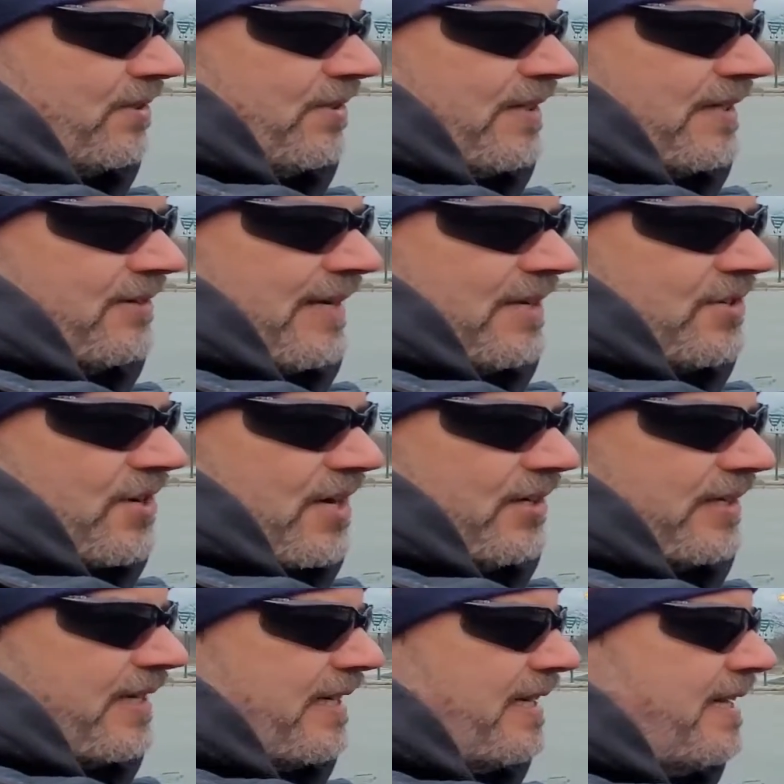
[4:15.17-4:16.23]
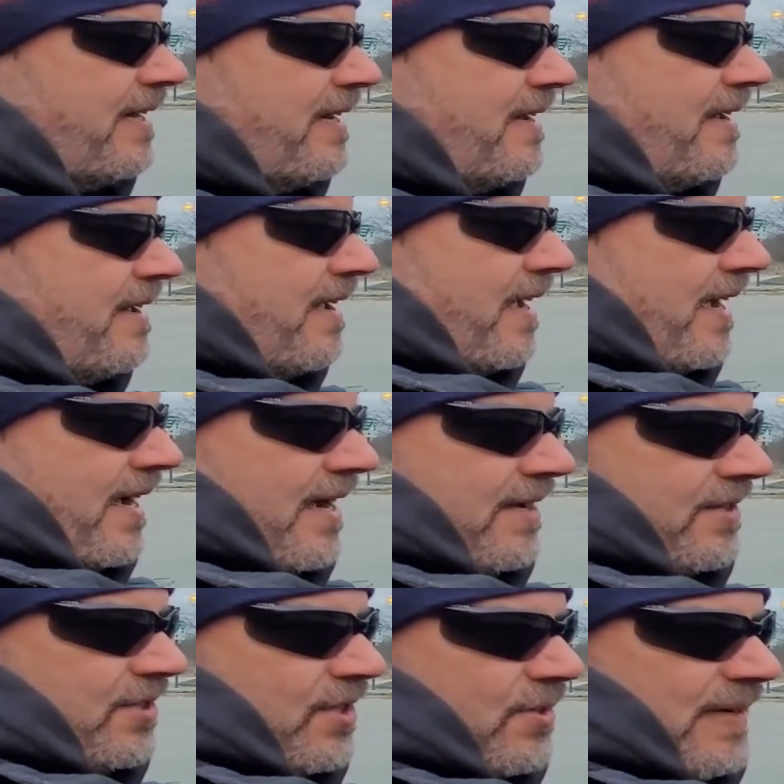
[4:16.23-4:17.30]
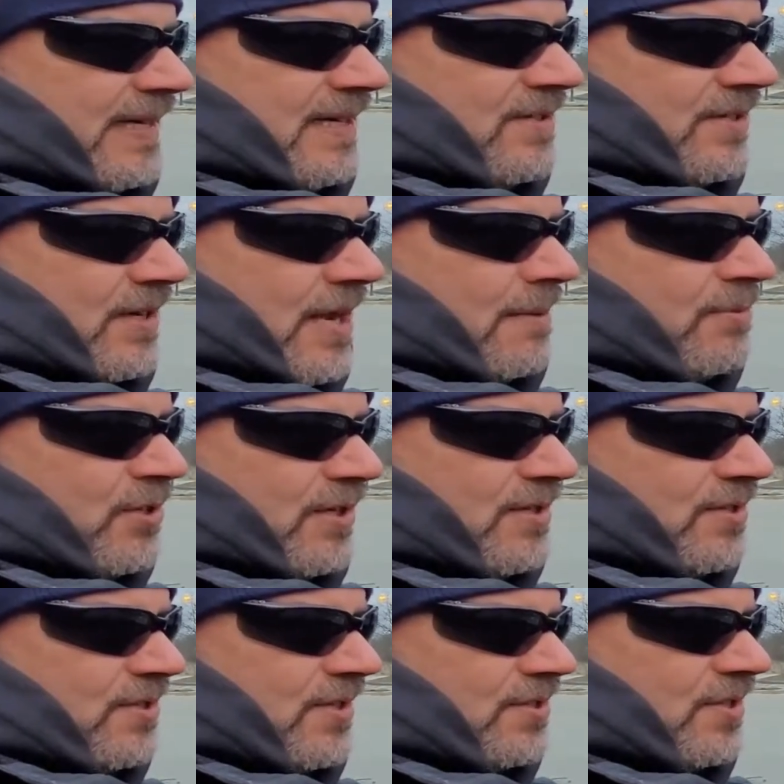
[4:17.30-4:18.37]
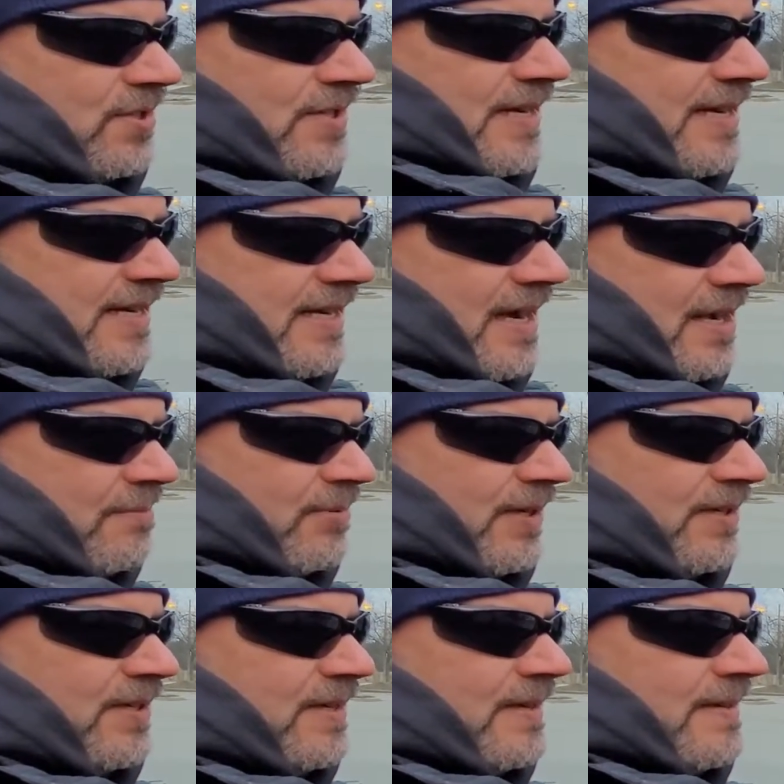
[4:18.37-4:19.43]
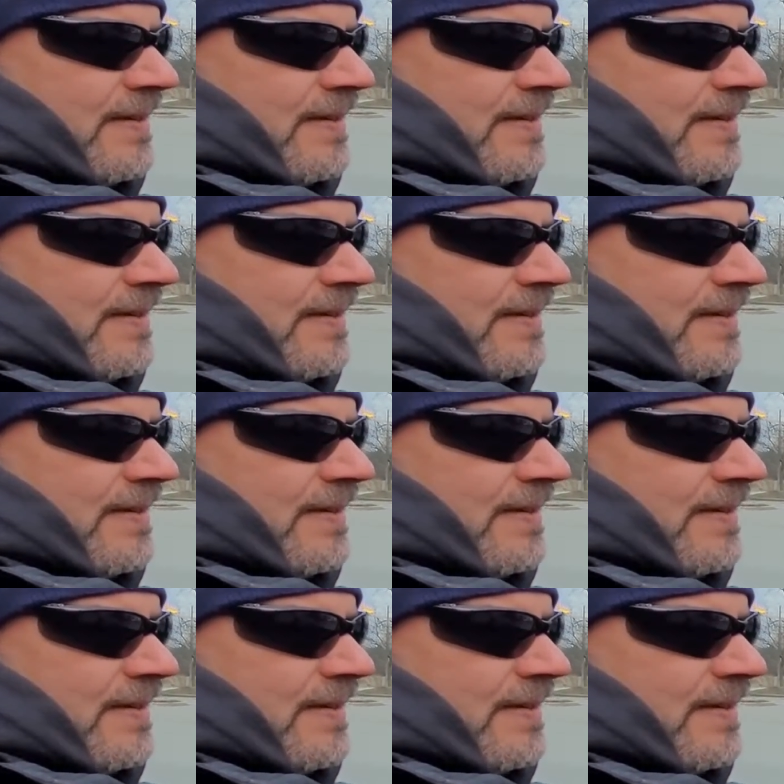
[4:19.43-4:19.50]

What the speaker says: to the Grand Cherokee. Screens and options. This is the e-hybrid